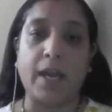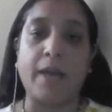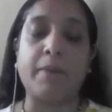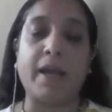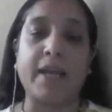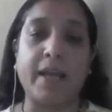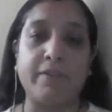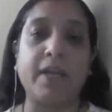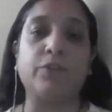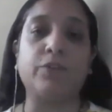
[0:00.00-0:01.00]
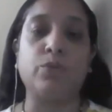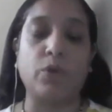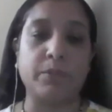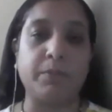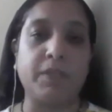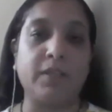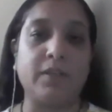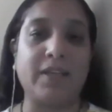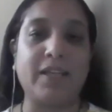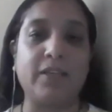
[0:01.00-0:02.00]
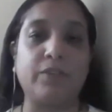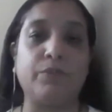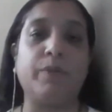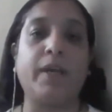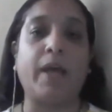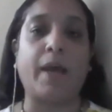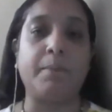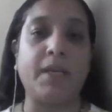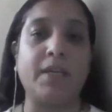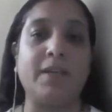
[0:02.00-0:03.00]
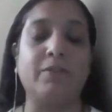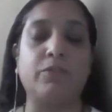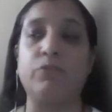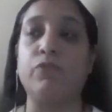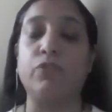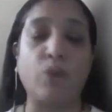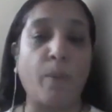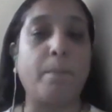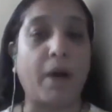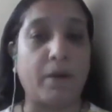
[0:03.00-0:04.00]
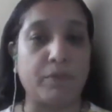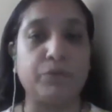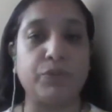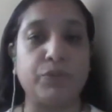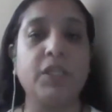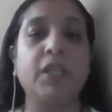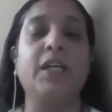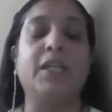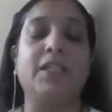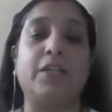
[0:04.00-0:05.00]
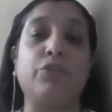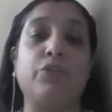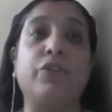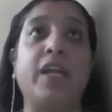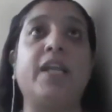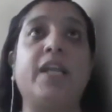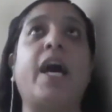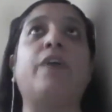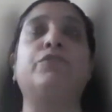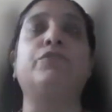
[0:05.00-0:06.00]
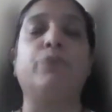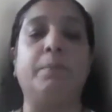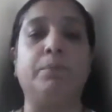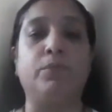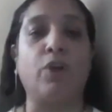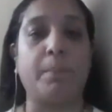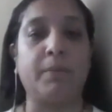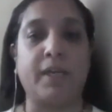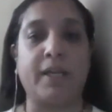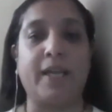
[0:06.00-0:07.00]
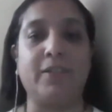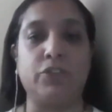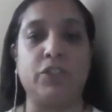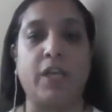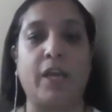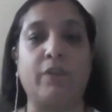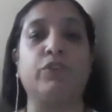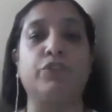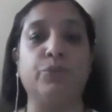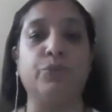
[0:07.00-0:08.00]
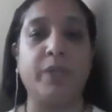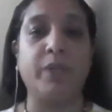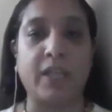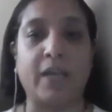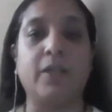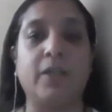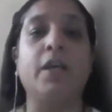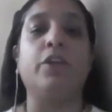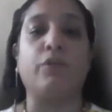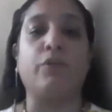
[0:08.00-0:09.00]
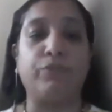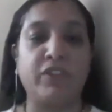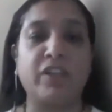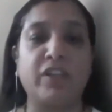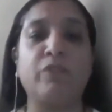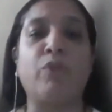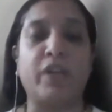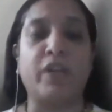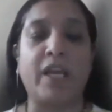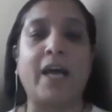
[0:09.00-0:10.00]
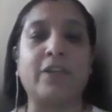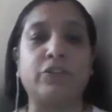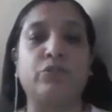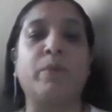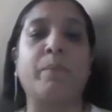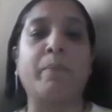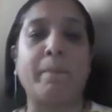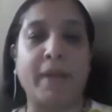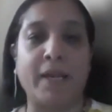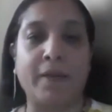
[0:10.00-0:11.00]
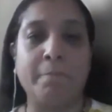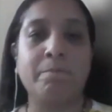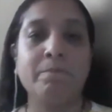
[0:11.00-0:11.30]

And by heavy, I do not mean in a negative way. I mean it's so powerful that you really have to absorb that energy, and for doing that, your physical body has to be prepared.